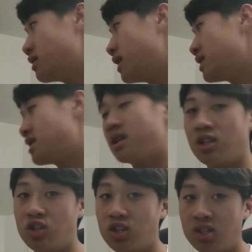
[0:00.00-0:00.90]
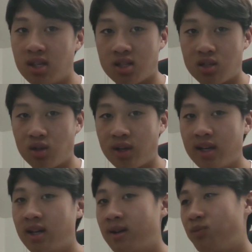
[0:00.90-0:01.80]
let's say, the GTS 3,
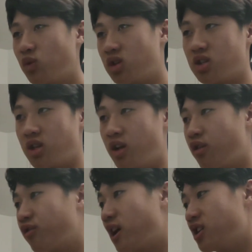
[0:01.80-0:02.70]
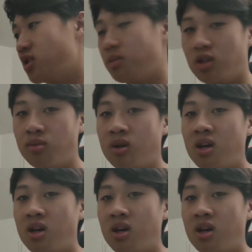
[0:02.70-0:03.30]
which is another flagship cube.